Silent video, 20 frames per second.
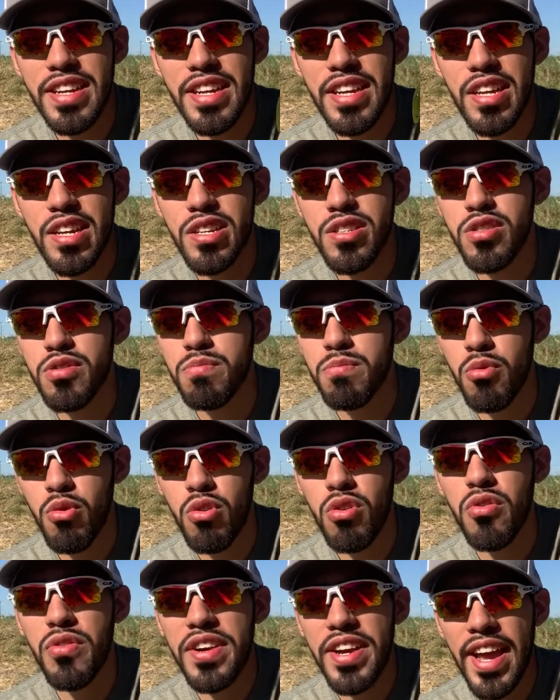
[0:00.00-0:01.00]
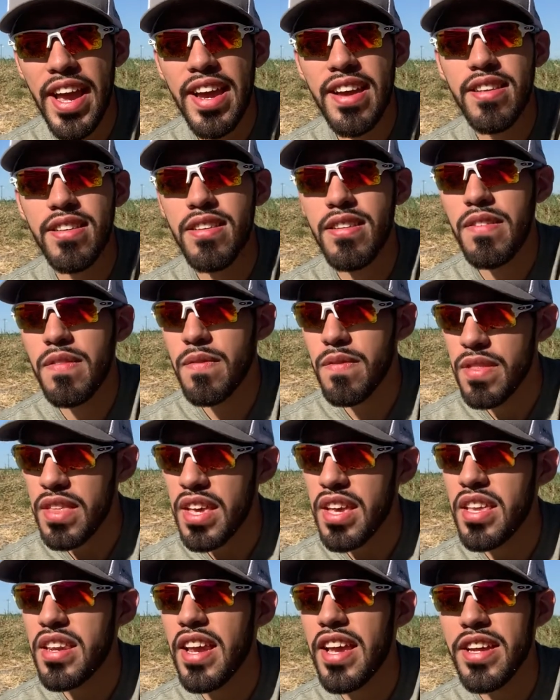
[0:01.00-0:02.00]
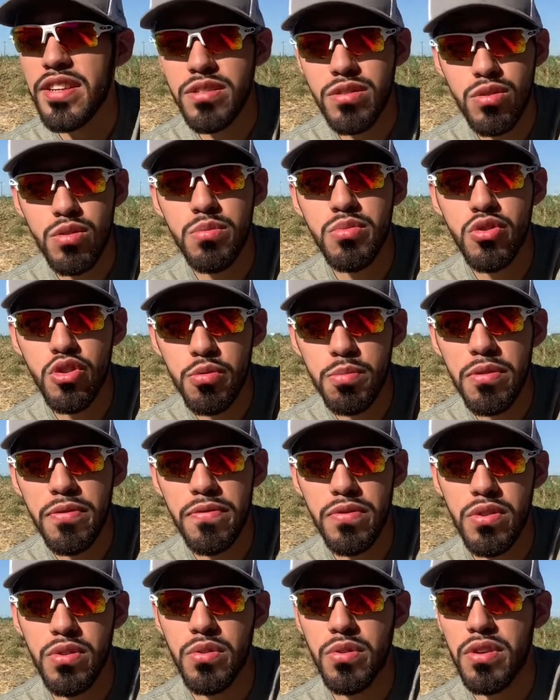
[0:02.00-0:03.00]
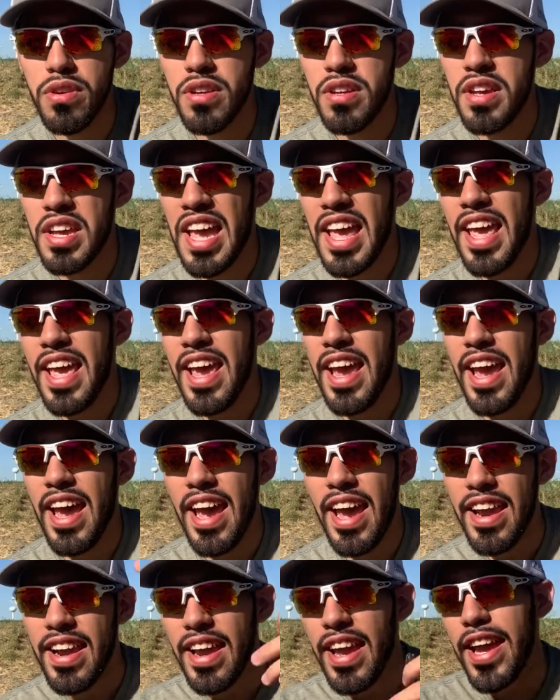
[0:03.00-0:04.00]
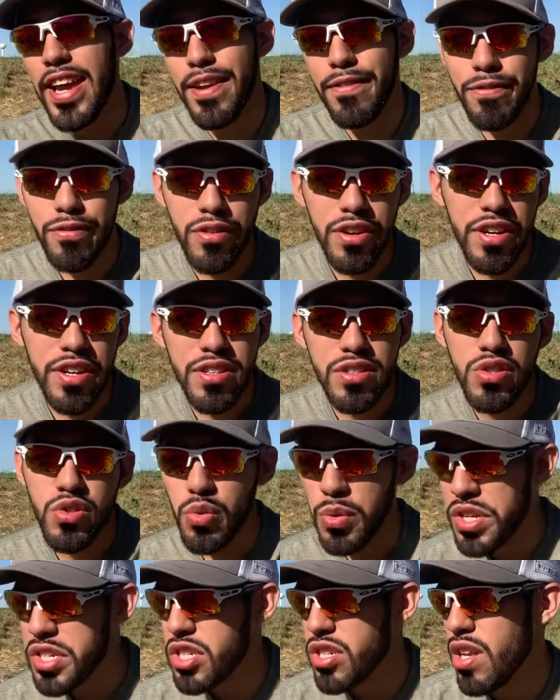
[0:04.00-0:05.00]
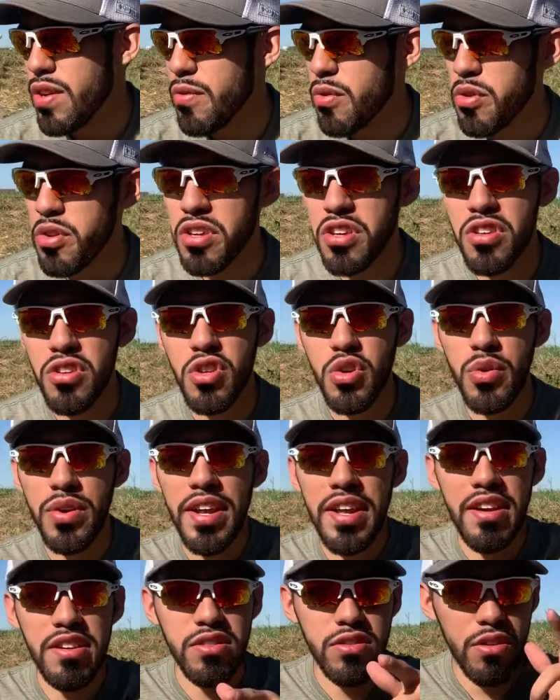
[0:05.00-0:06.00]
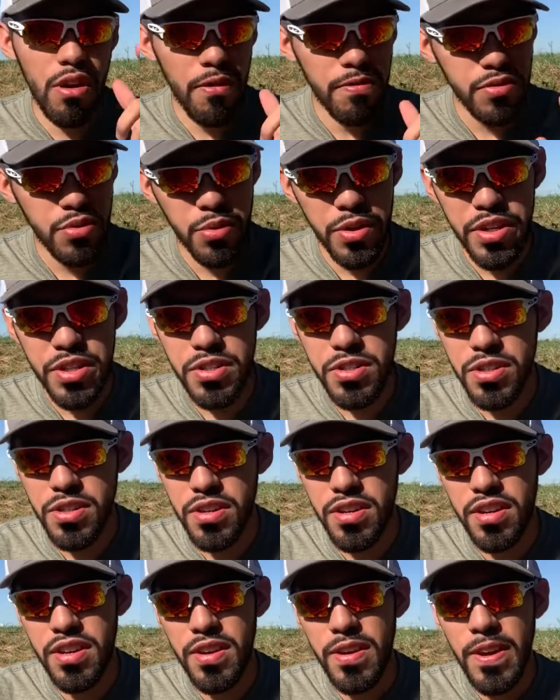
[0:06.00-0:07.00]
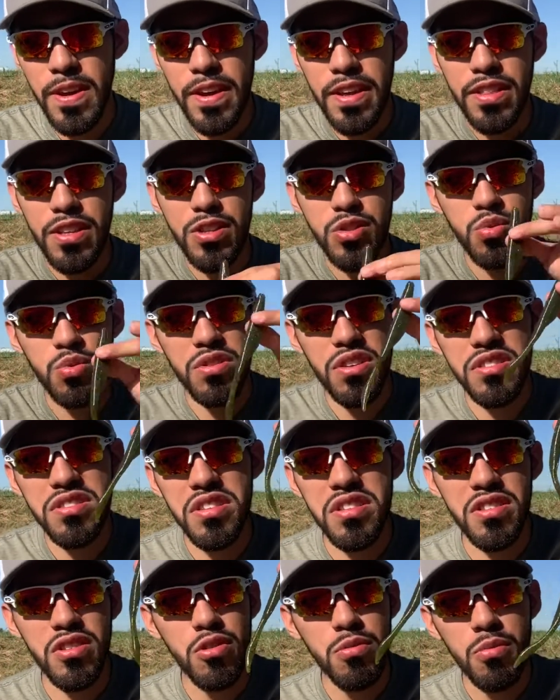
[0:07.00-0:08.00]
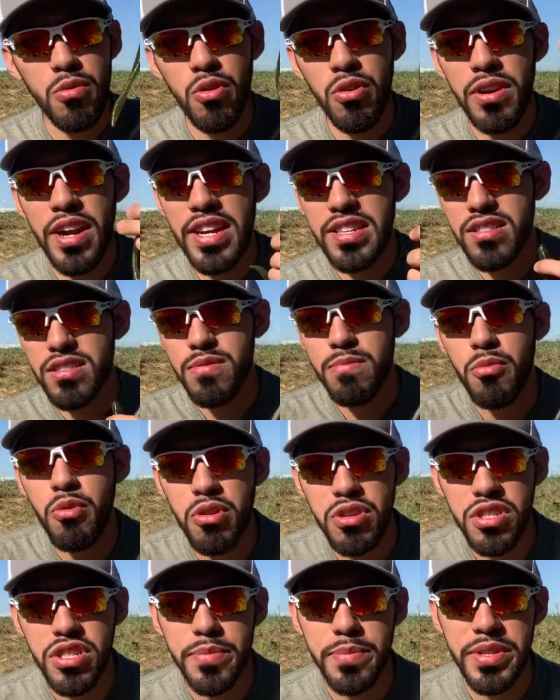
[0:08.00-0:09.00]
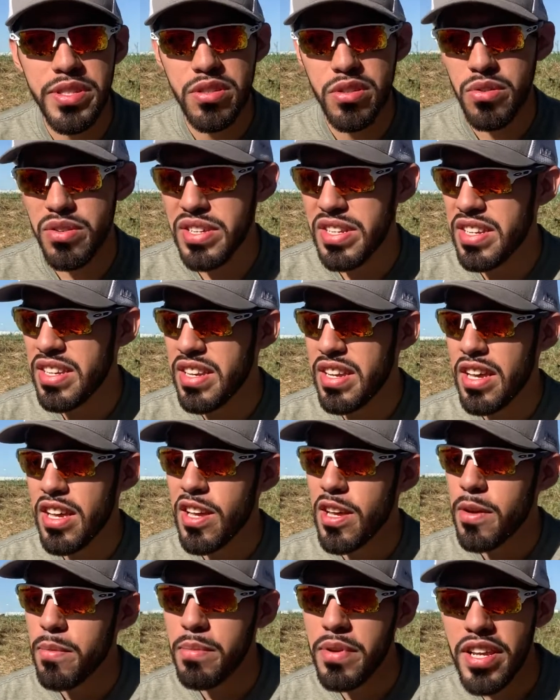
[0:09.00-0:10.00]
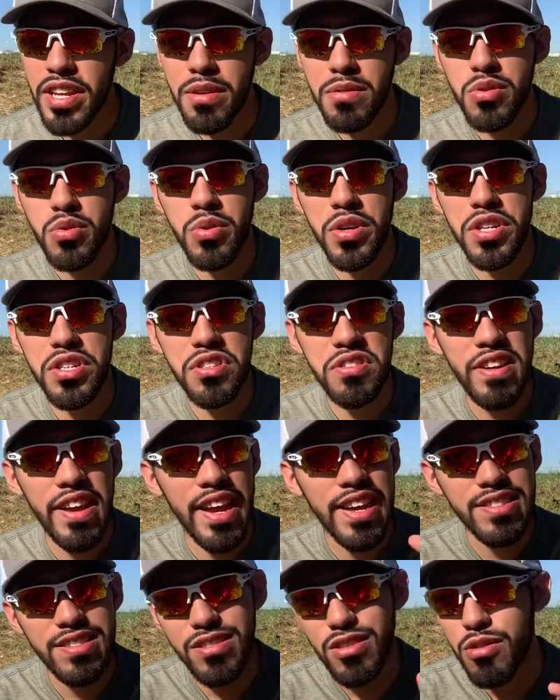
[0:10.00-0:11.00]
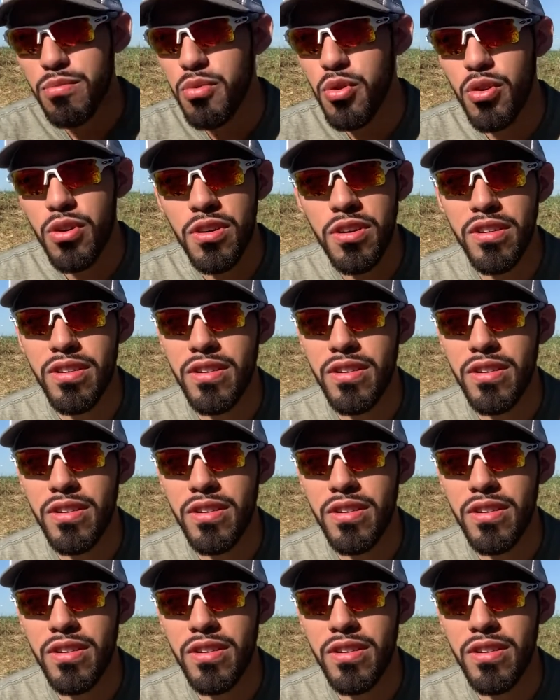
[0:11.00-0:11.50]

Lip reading: is more reactive than a Zoom Super Fluke at every twitch level. You can do it at a soft twitch. This one does it a little more, has more shimmy to it. Medium twitch has a little more.